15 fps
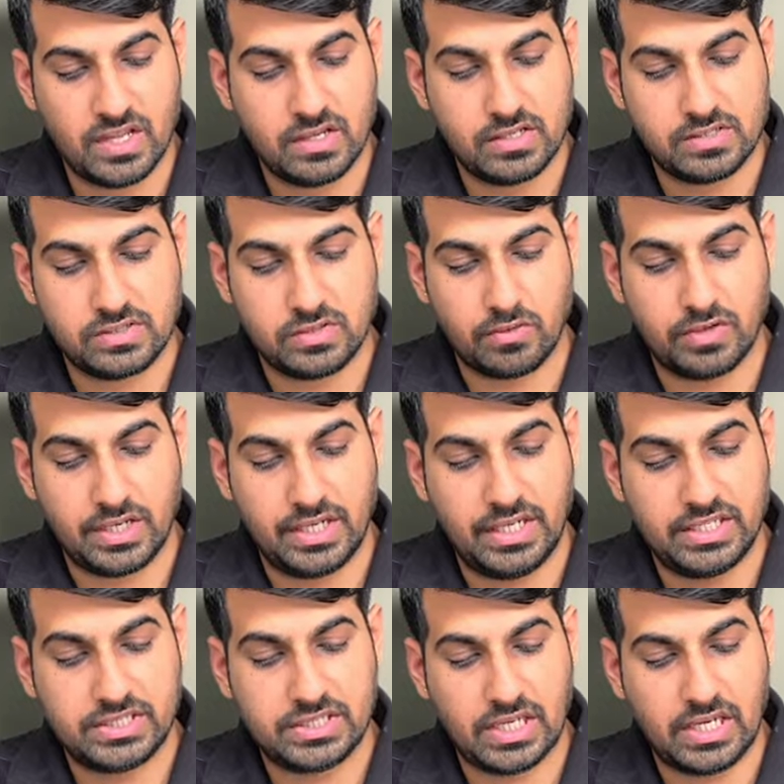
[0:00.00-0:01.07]
So
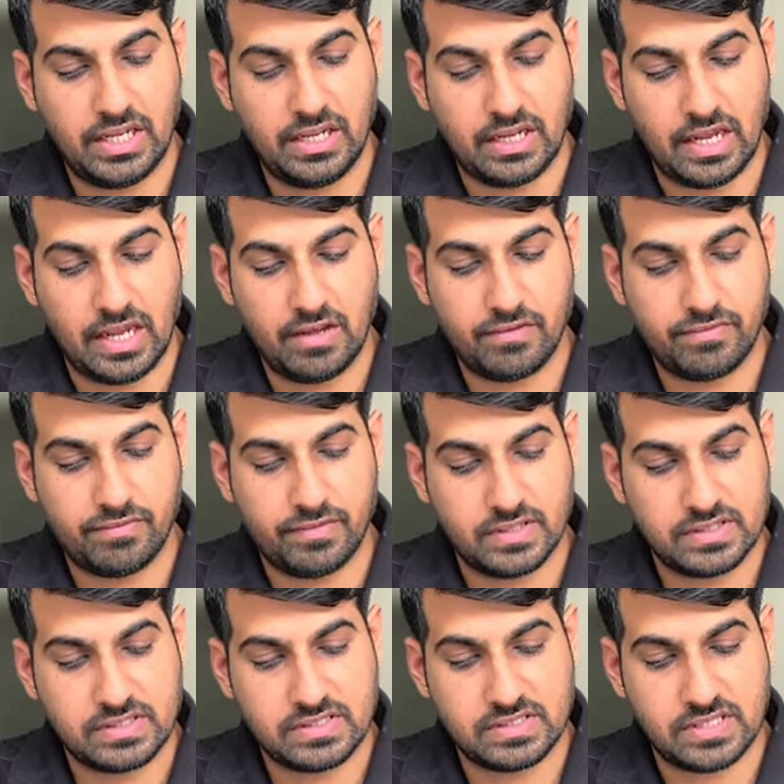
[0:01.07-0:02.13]
initially F
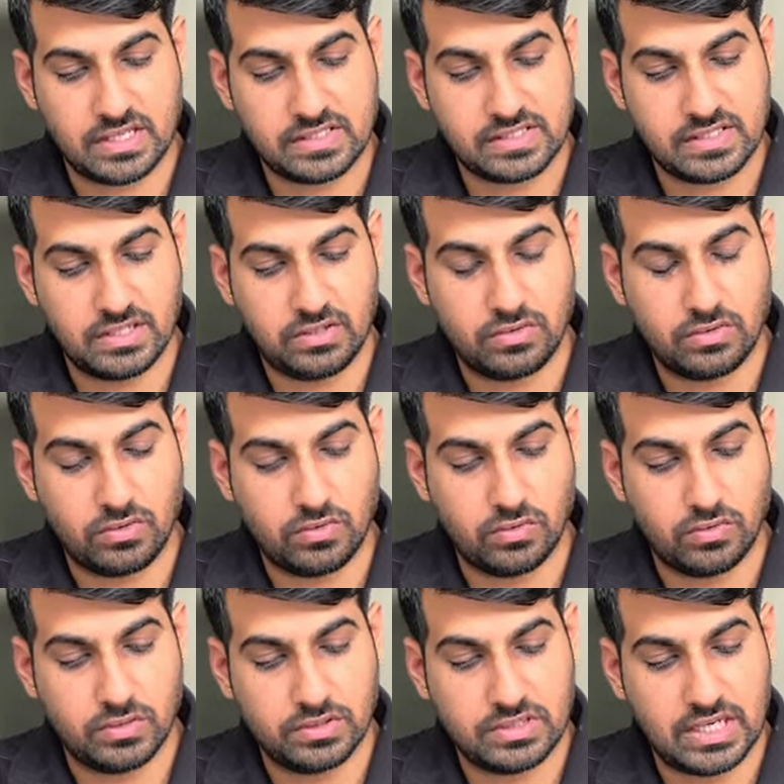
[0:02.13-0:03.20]
is 6 into
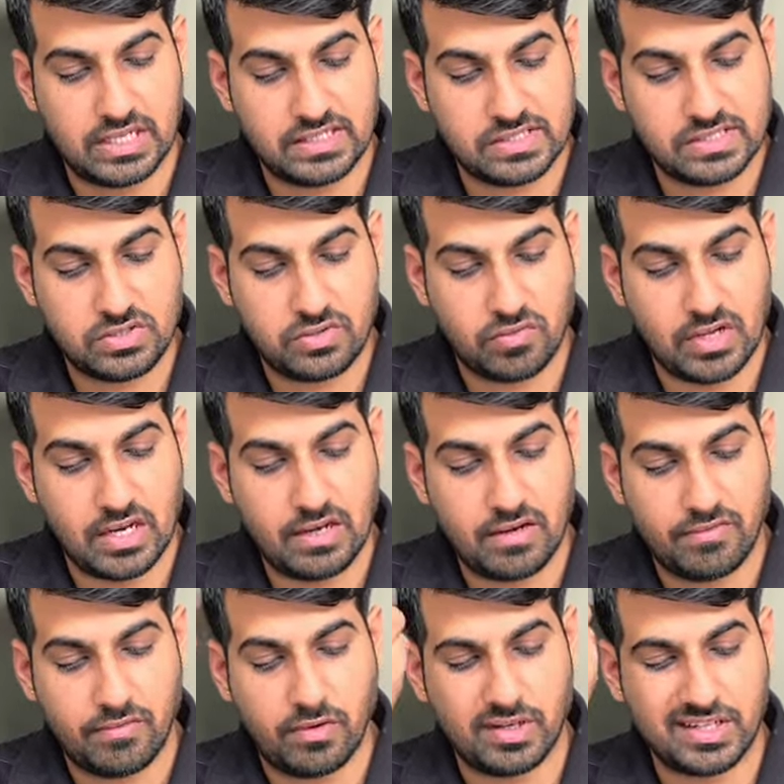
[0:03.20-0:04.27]
2, that is
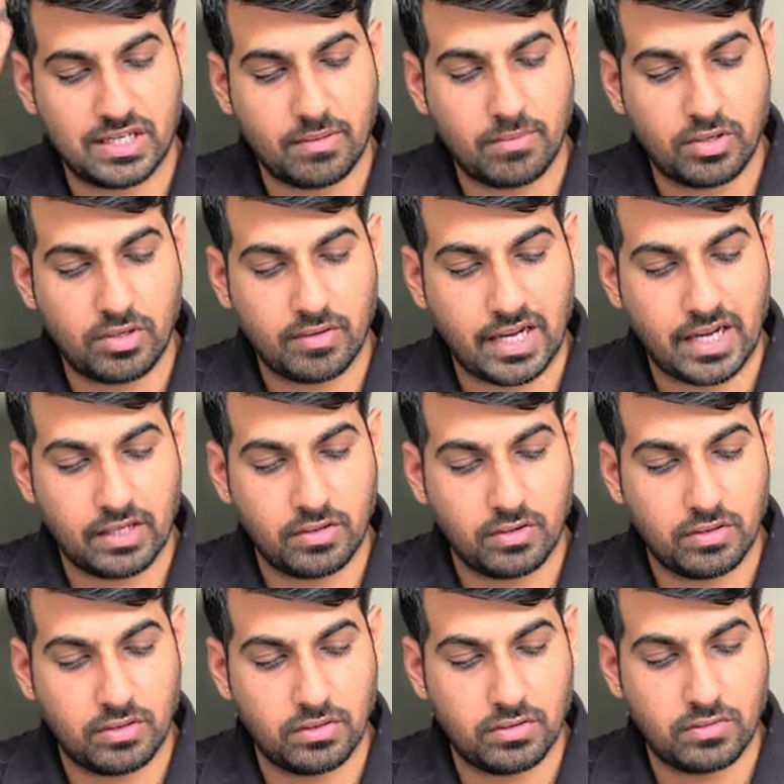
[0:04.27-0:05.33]
12. Forget about
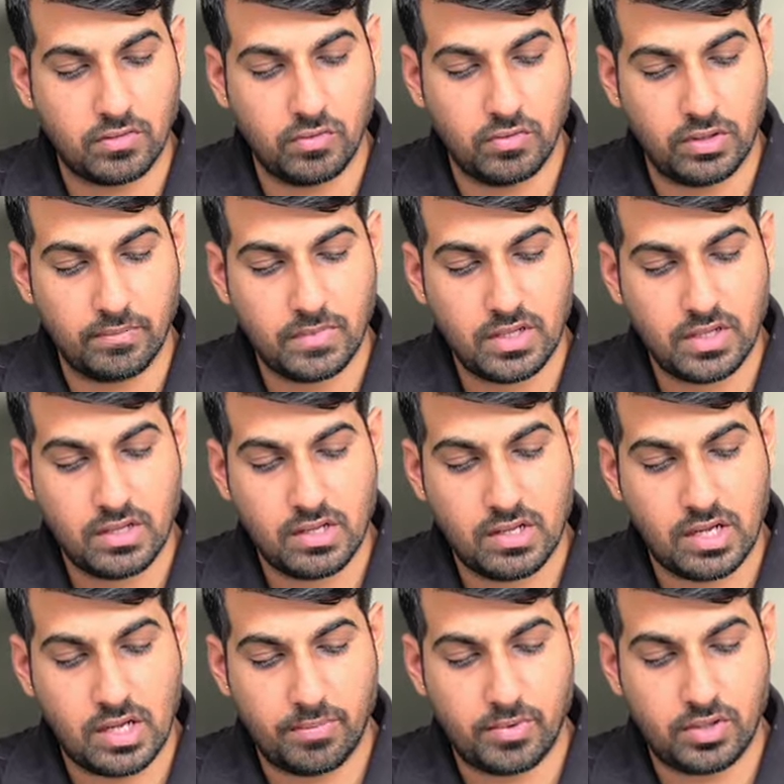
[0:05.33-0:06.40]
microcoulomb
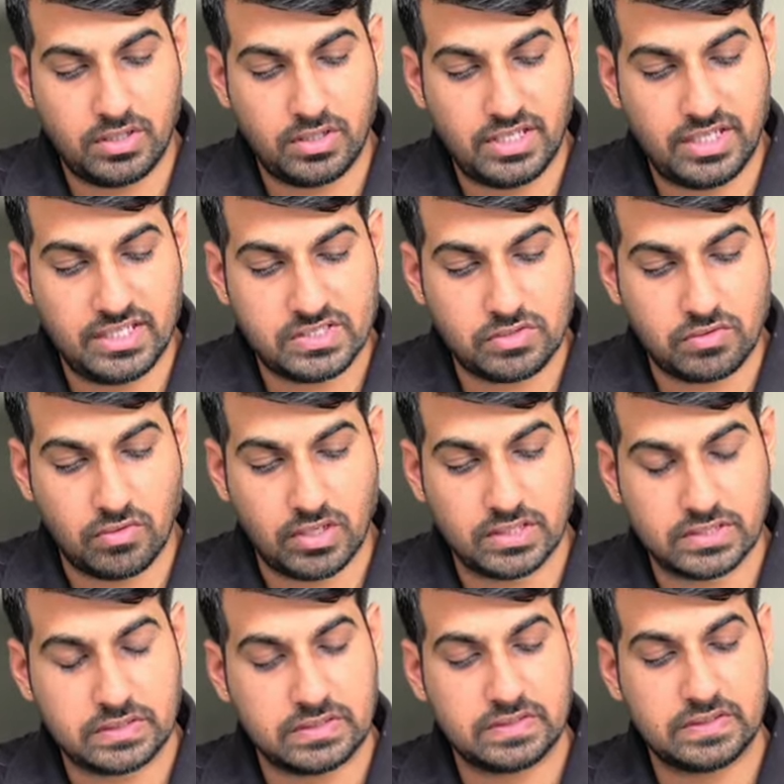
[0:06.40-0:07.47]
upon d square.
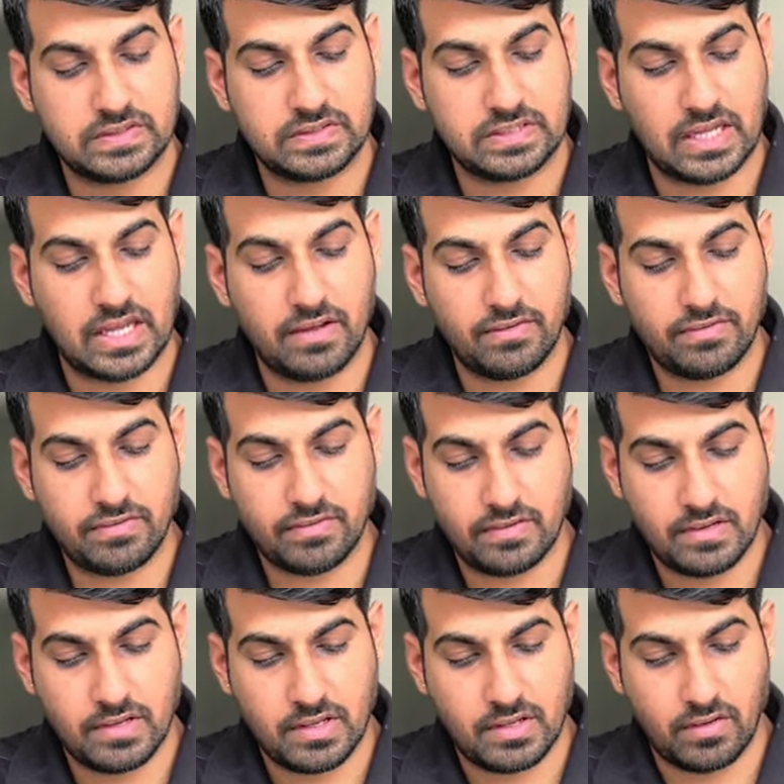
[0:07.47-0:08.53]
So this is F.
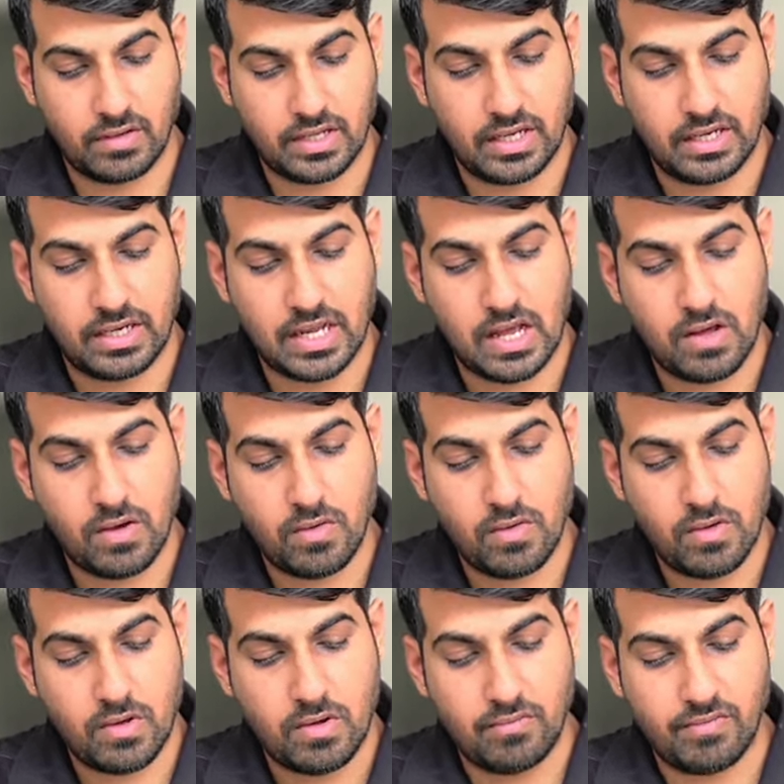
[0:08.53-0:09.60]
Okay, now
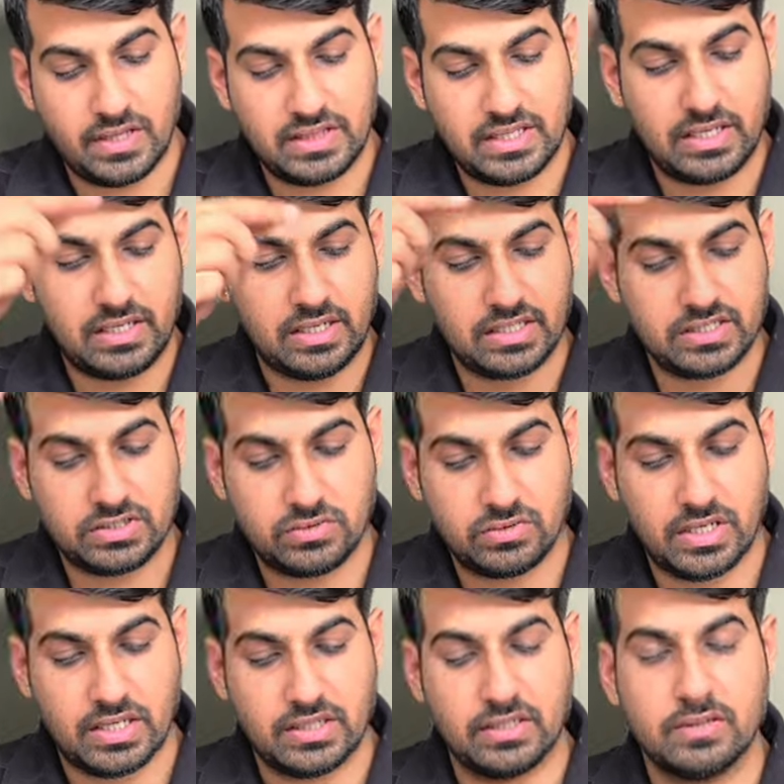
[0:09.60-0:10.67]
when they touch
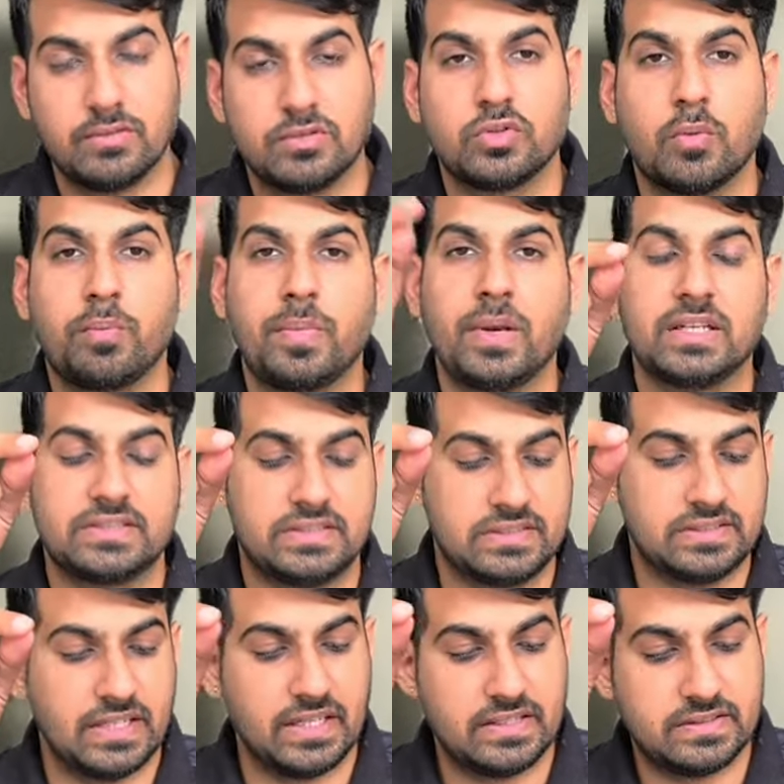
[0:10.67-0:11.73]
together, so plus
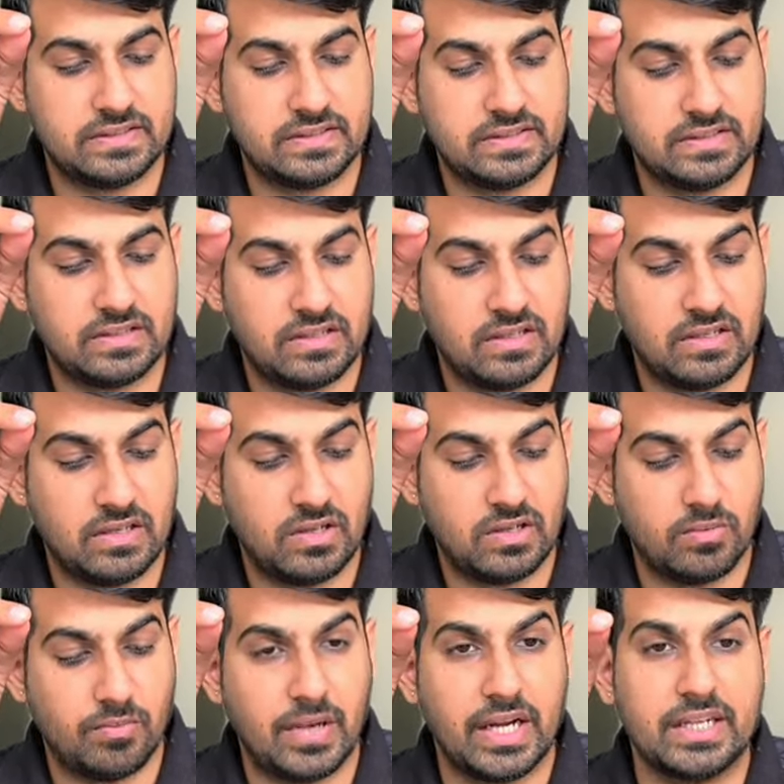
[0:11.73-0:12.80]
6
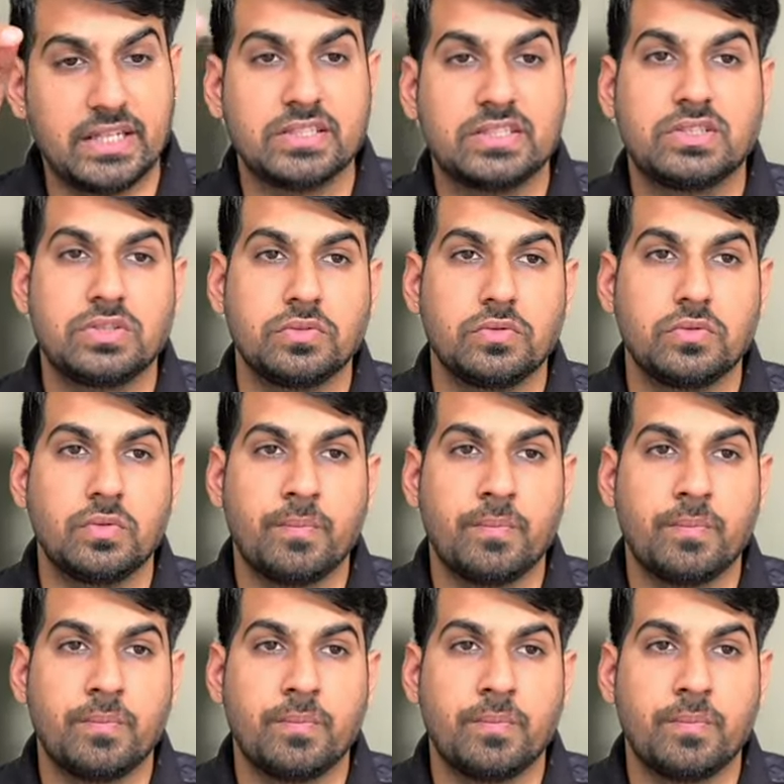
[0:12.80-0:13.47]
minus 2